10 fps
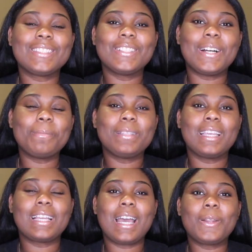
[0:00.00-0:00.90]
So I'm
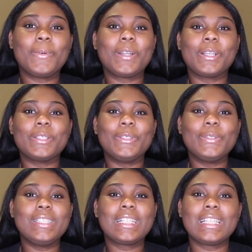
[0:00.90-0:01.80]
like, I don't want to
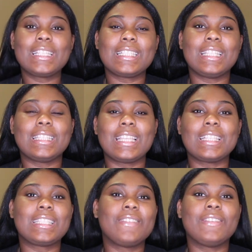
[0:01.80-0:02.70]
do the cleansing in
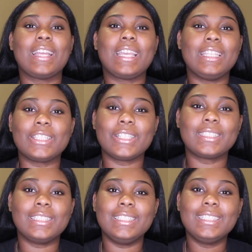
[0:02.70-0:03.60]
Thanksgiving. I eat
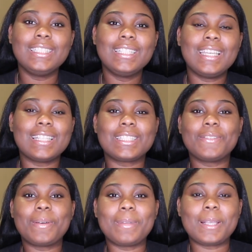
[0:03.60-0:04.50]
turkey and
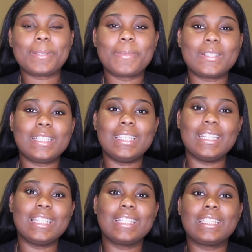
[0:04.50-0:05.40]
stuff I'm not supposed to
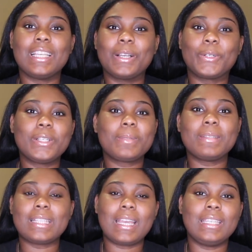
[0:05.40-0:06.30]
eat. And
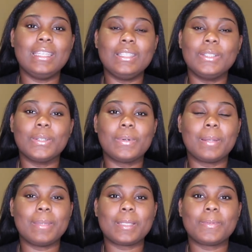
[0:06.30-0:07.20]
Christmas I eat, you know, what
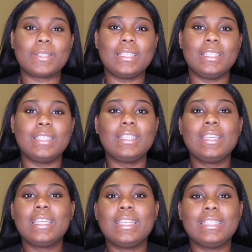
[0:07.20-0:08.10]
I'm not supposed to eat.
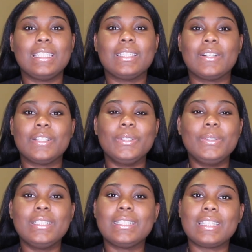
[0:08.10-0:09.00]
And then on
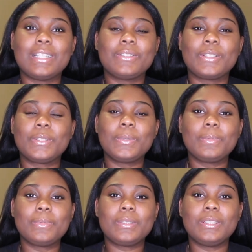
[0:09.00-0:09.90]
New Year's I drink
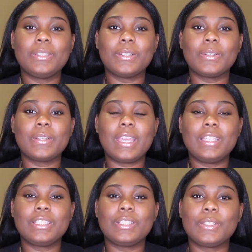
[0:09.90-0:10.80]
soup, you know,
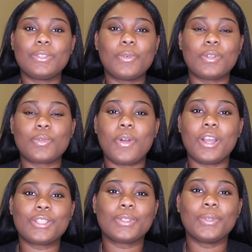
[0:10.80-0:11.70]
Haitian
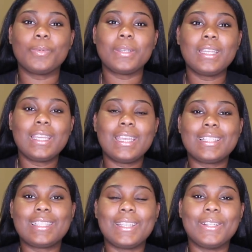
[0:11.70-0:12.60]
squash soup
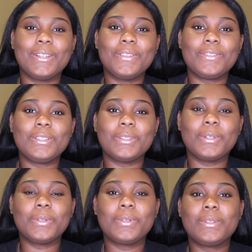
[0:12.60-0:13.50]
instead of, you
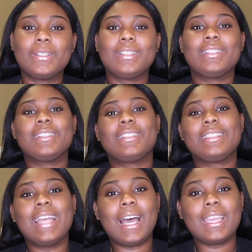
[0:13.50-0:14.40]
know,
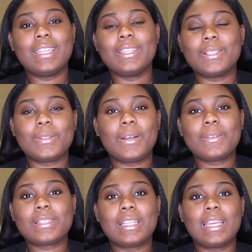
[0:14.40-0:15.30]
dieting. So I
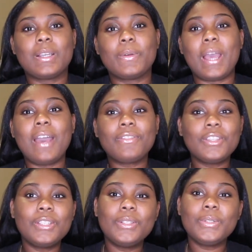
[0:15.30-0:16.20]
was like,
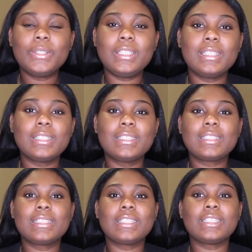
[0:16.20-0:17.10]
after the New
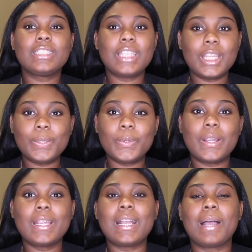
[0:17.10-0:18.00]
Year's,
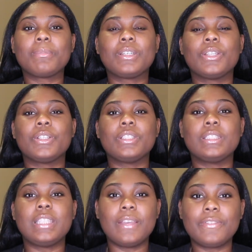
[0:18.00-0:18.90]
January, I'm going to
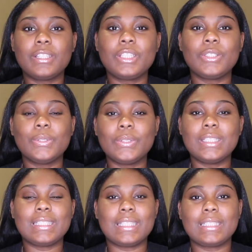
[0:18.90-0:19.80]
definitely do
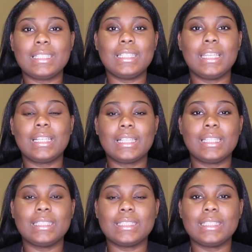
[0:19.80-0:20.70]
the 60-day
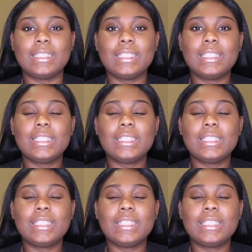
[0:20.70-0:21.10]
cleansing.